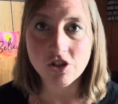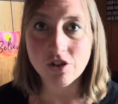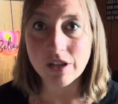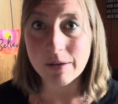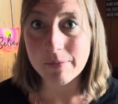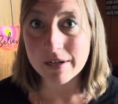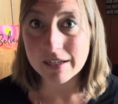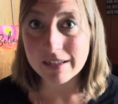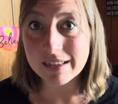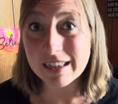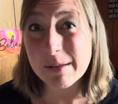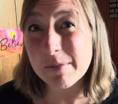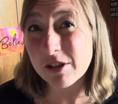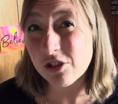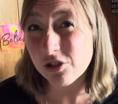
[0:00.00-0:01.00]
Limit
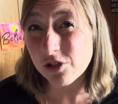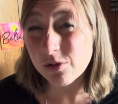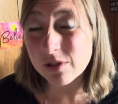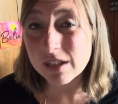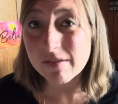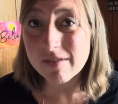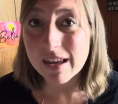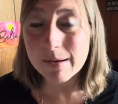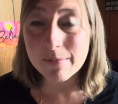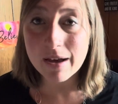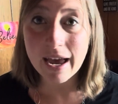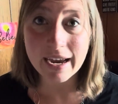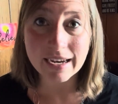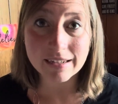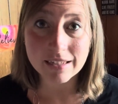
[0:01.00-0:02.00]
your use of them.
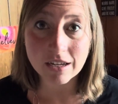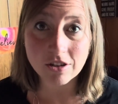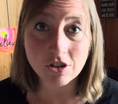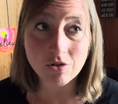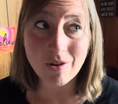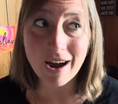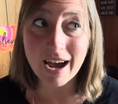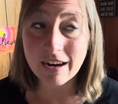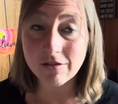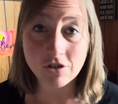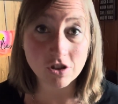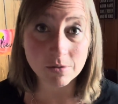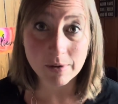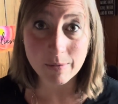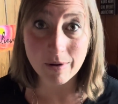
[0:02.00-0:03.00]
I can tell you, I don't
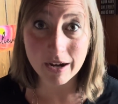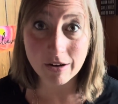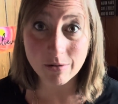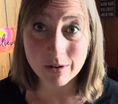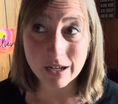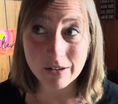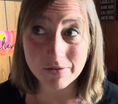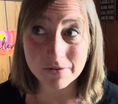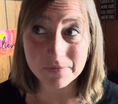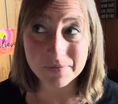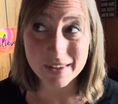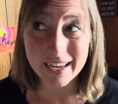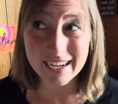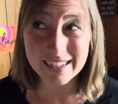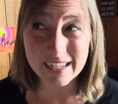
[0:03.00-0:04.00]
use my microwave
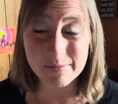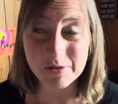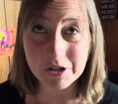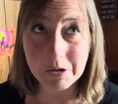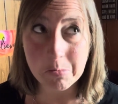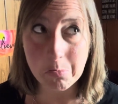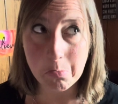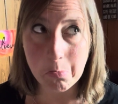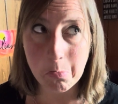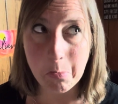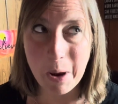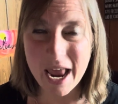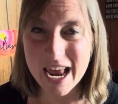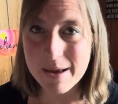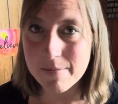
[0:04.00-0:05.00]
except
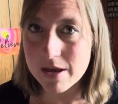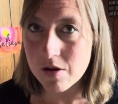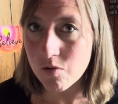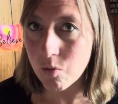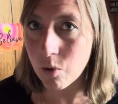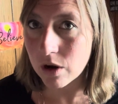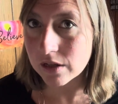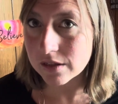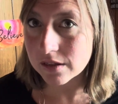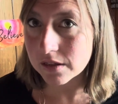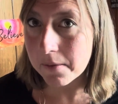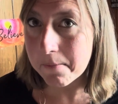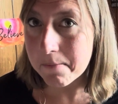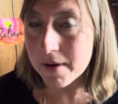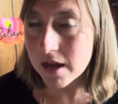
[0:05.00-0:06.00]
maybe once
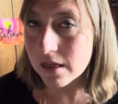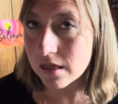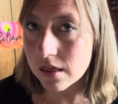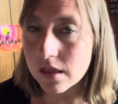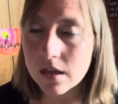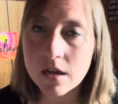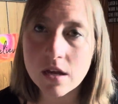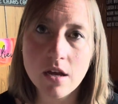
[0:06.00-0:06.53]
a month.